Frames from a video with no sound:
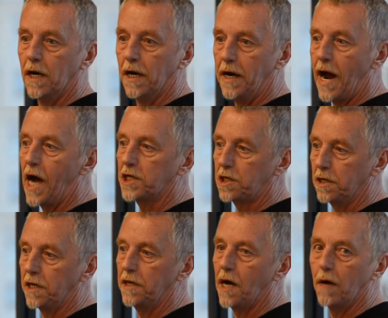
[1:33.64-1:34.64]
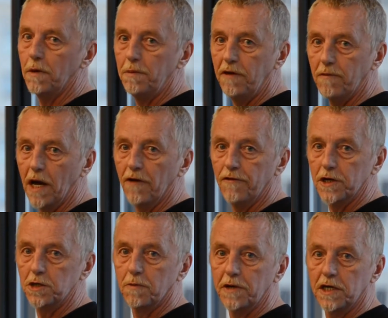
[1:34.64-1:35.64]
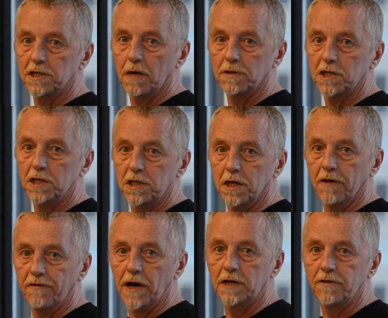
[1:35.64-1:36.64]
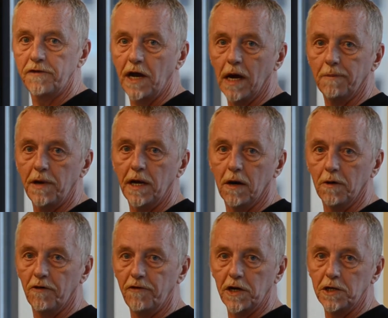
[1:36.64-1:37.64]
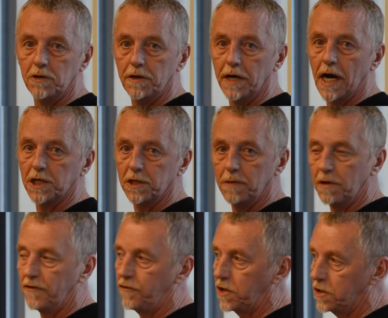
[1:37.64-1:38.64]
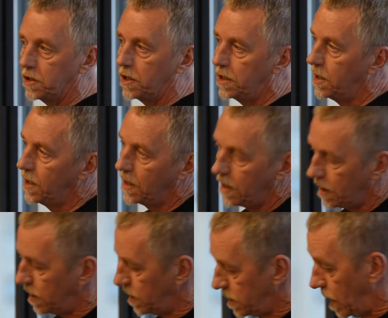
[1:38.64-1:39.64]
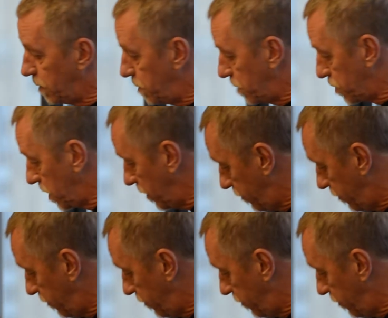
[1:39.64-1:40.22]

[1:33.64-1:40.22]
nationally, that would be beneficial because that was such an effective campaign. I don't know if we could do that, but if we could, that would be pretty